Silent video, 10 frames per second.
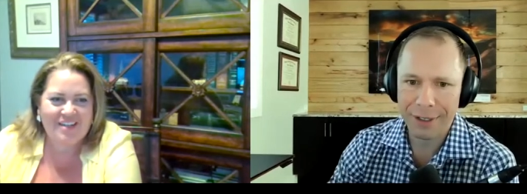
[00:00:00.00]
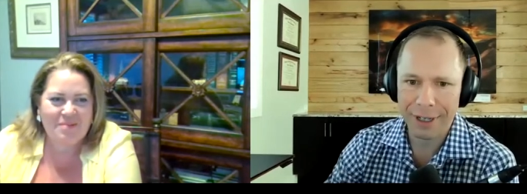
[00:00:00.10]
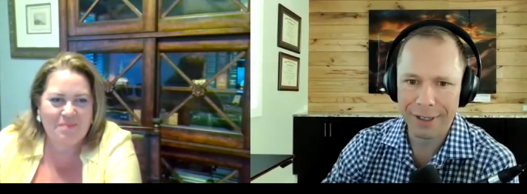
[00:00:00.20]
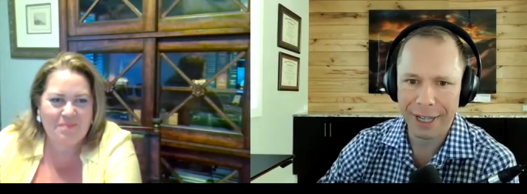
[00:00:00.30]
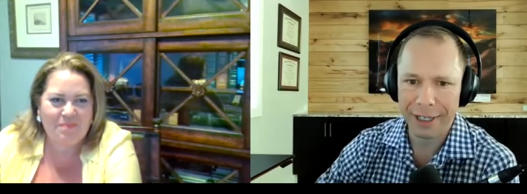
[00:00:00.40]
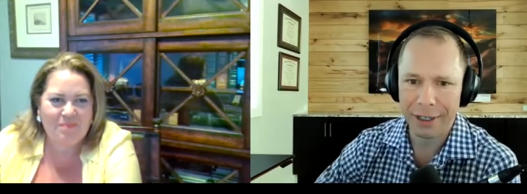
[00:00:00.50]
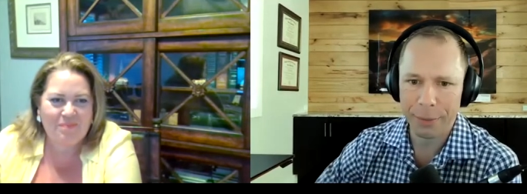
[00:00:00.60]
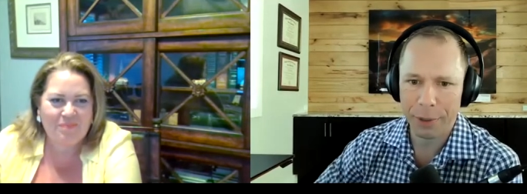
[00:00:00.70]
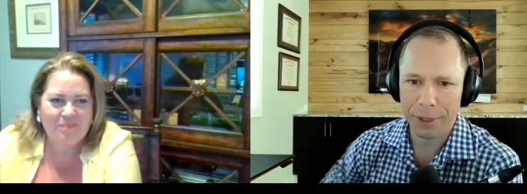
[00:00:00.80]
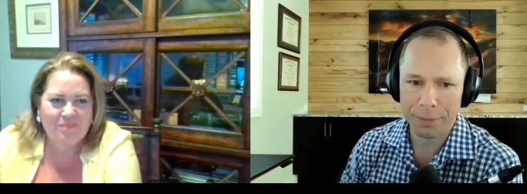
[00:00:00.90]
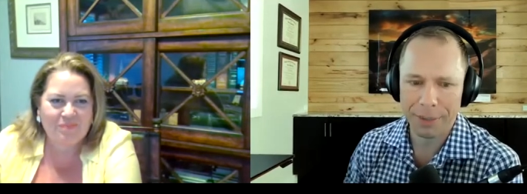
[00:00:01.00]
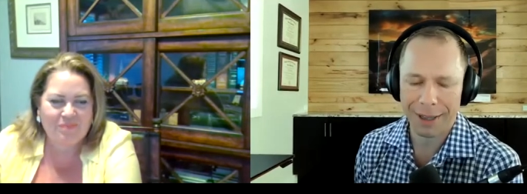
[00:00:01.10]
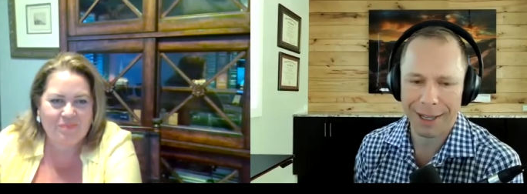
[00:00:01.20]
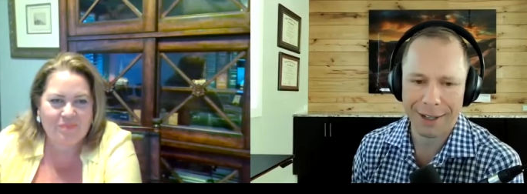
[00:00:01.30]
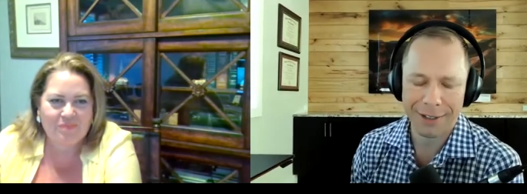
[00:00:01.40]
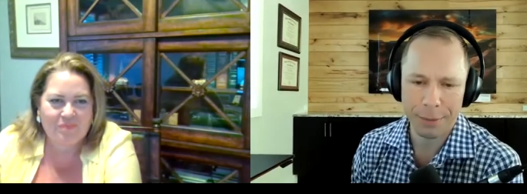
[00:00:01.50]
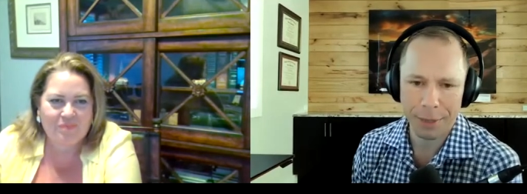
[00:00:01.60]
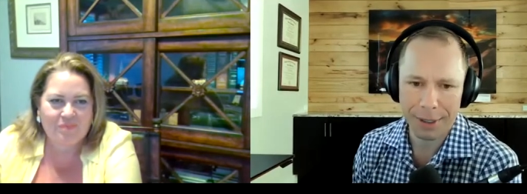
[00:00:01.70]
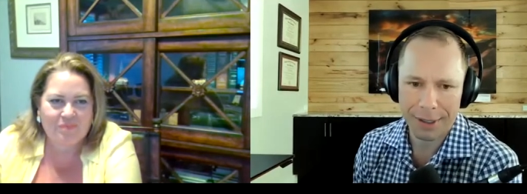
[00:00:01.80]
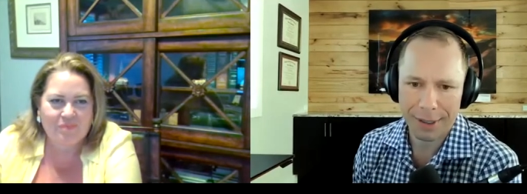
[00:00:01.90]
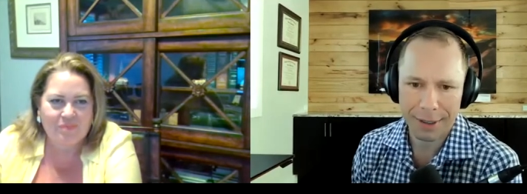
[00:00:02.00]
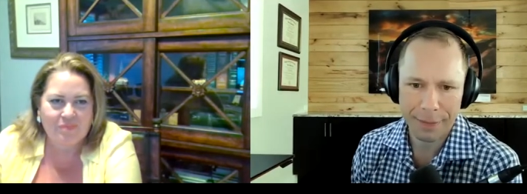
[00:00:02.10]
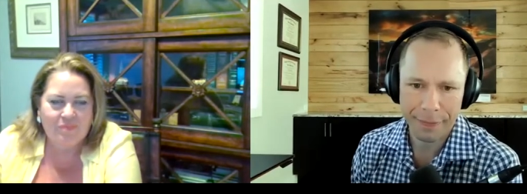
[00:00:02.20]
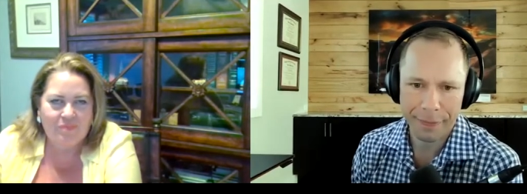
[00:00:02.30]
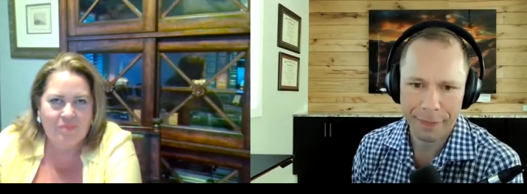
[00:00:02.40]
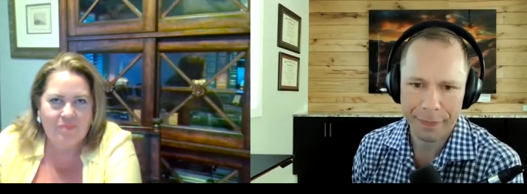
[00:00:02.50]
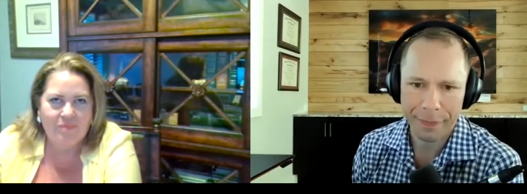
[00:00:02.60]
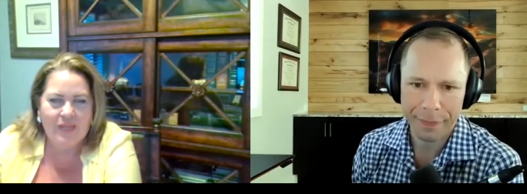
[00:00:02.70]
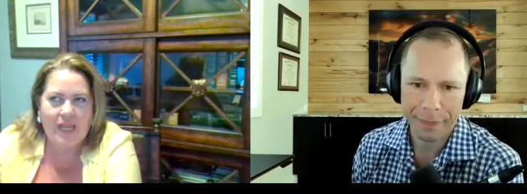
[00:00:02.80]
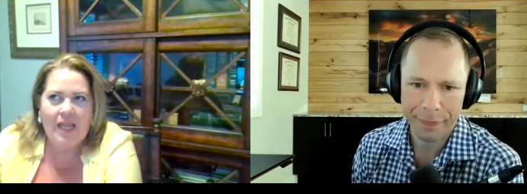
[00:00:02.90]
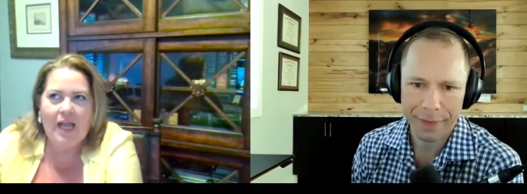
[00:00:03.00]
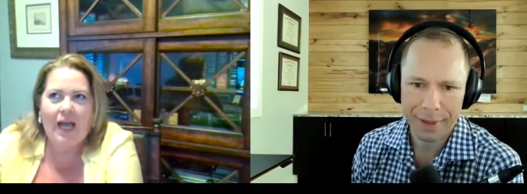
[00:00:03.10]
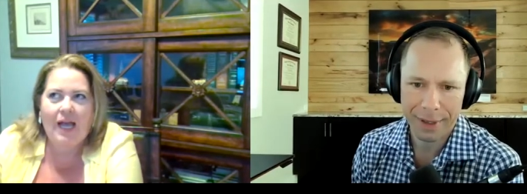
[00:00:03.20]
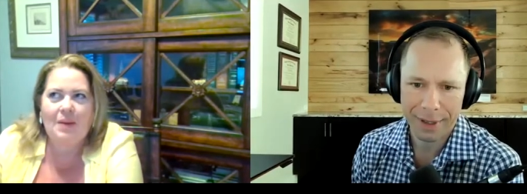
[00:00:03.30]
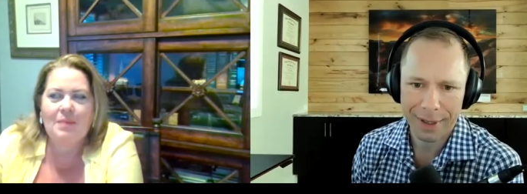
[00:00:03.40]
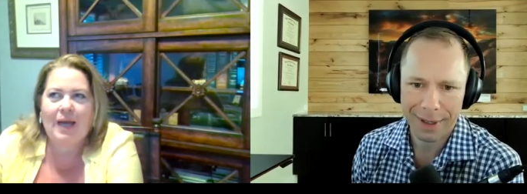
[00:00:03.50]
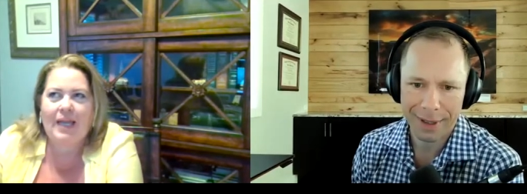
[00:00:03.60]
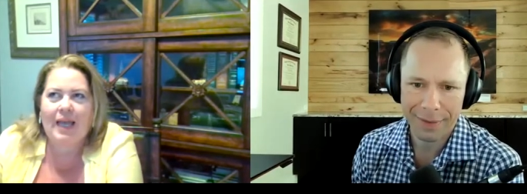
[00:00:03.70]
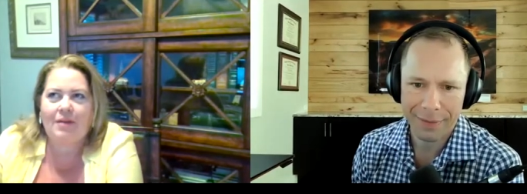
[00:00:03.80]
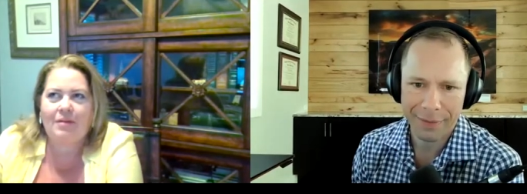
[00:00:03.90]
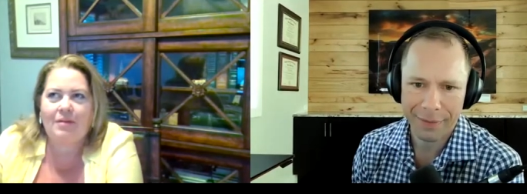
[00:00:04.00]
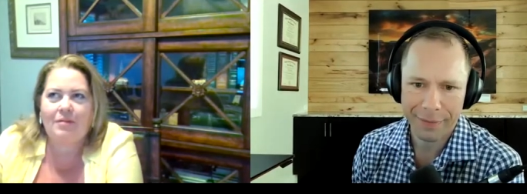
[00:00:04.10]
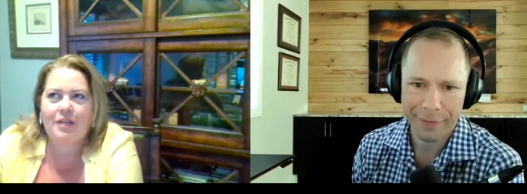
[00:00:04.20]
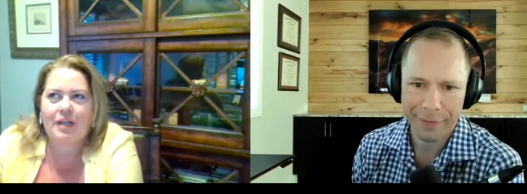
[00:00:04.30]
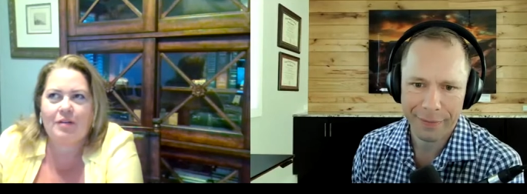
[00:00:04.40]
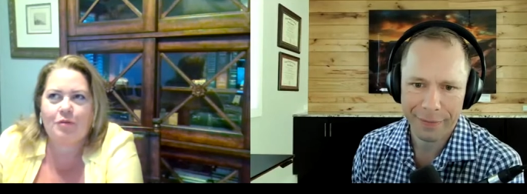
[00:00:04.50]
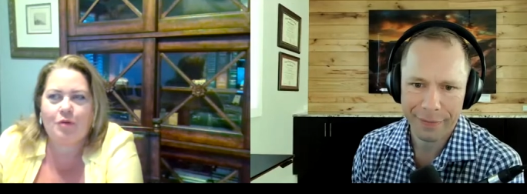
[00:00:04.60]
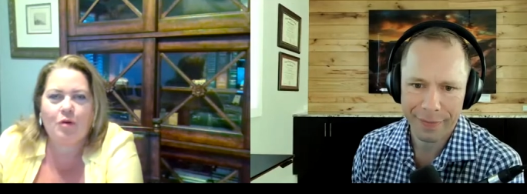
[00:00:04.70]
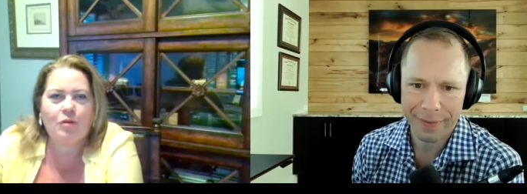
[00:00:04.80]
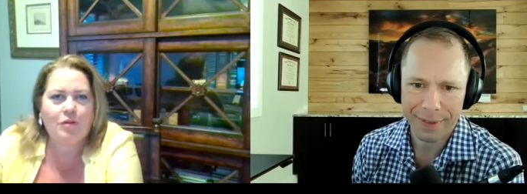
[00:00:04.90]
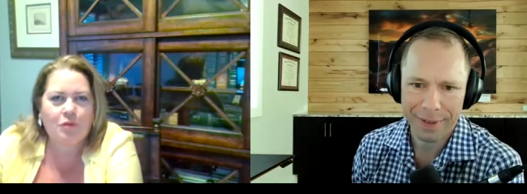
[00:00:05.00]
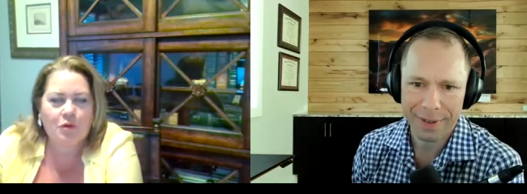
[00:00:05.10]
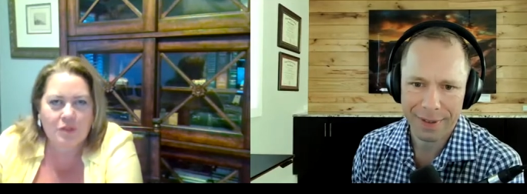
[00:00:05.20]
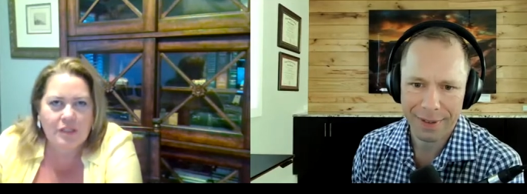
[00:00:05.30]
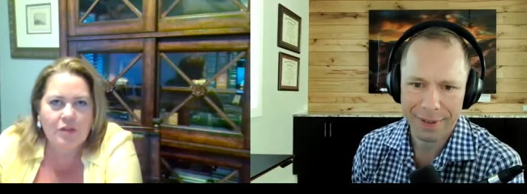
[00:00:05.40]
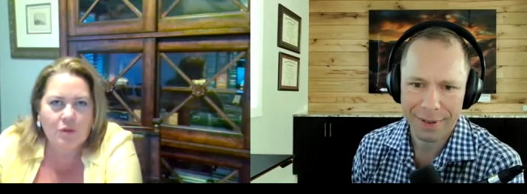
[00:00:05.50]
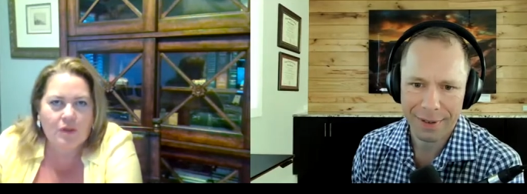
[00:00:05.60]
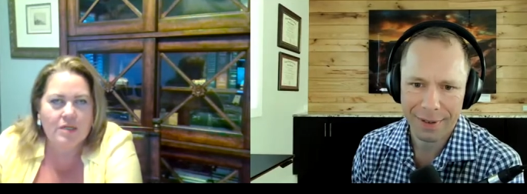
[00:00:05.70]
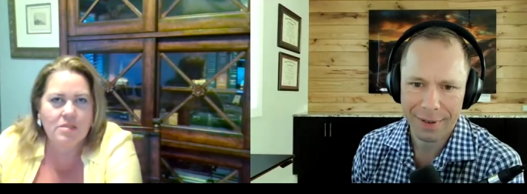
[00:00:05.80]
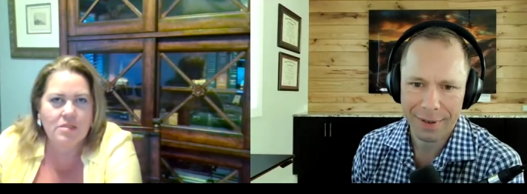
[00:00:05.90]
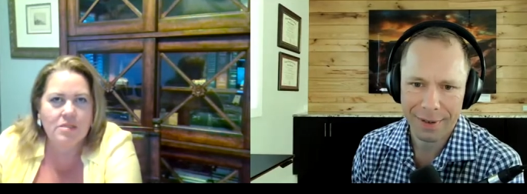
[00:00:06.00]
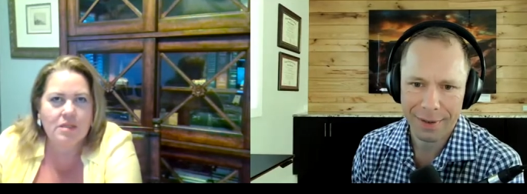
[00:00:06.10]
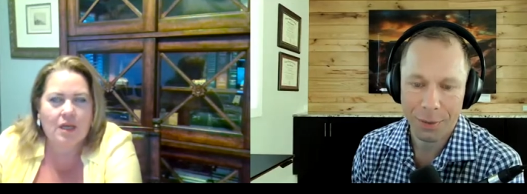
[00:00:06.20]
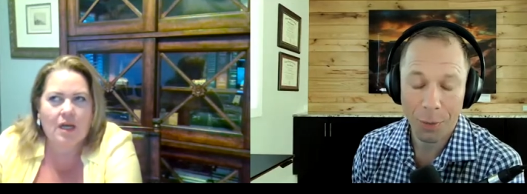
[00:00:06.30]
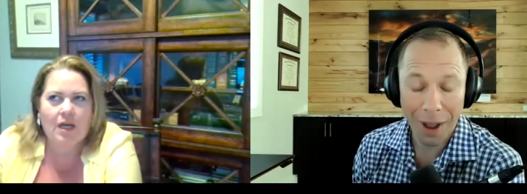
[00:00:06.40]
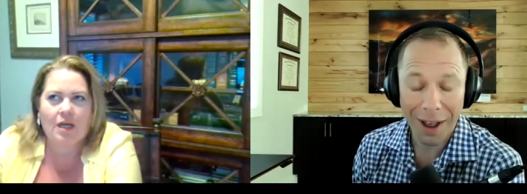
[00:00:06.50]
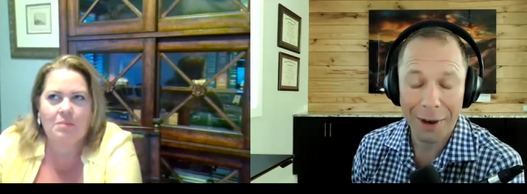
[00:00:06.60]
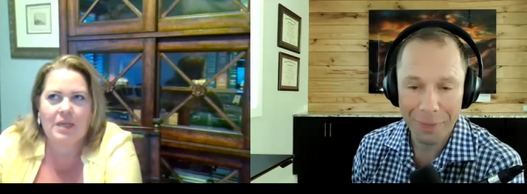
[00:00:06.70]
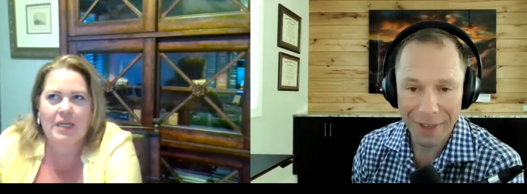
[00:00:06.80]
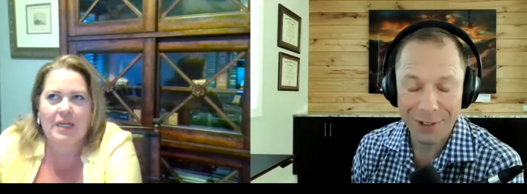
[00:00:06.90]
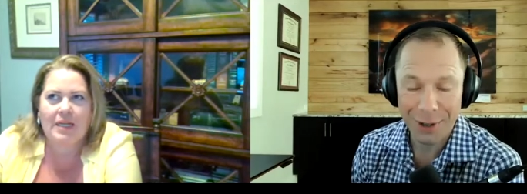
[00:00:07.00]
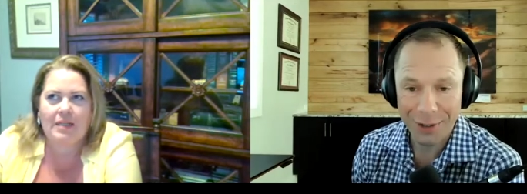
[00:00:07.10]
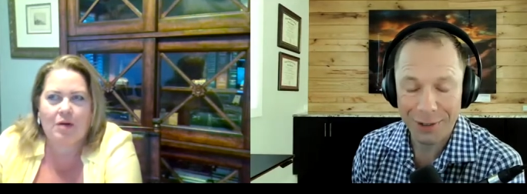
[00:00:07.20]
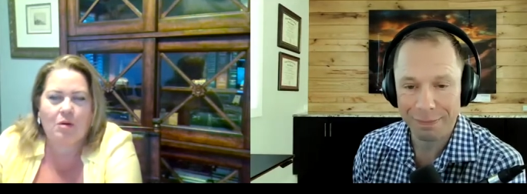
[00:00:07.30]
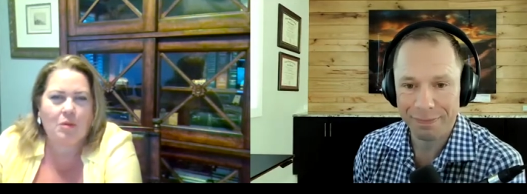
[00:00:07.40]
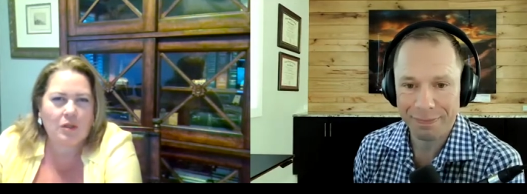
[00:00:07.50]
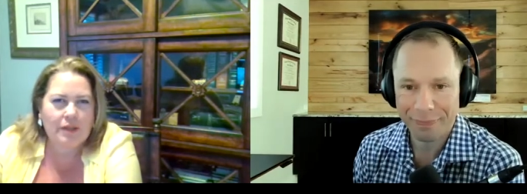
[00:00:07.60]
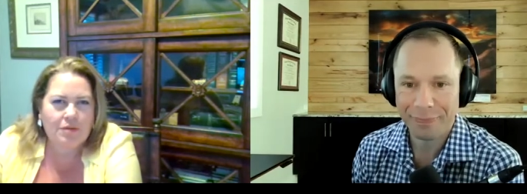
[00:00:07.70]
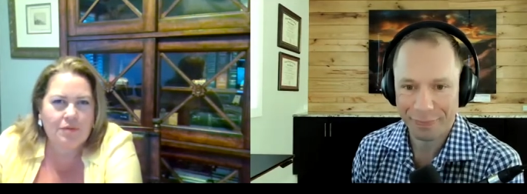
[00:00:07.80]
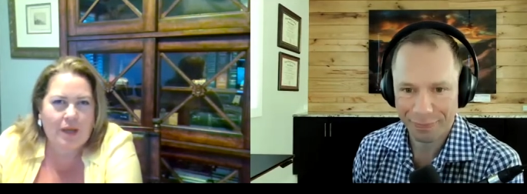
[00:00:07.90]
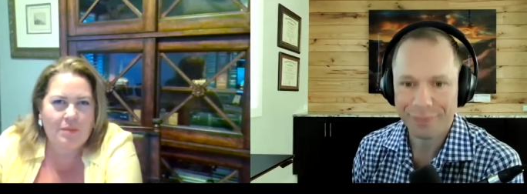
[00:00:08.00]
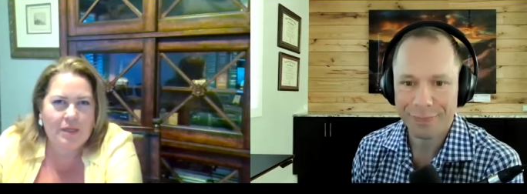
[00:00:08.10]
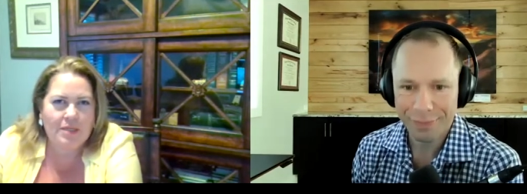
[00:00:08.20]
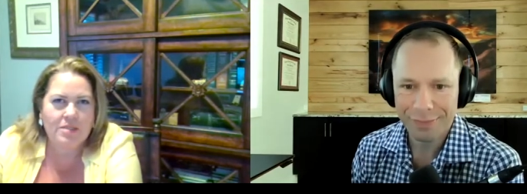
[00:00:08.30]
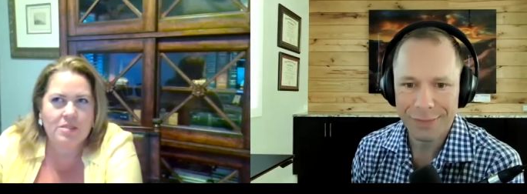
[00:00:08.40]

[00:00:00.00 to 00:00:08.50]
Speaker 1: did it take you to build up ten thousand a month?
Speaker 2: Um, I have over forty doors, uh,
Speaker 1: wow, meaning awesome. There were multifamilies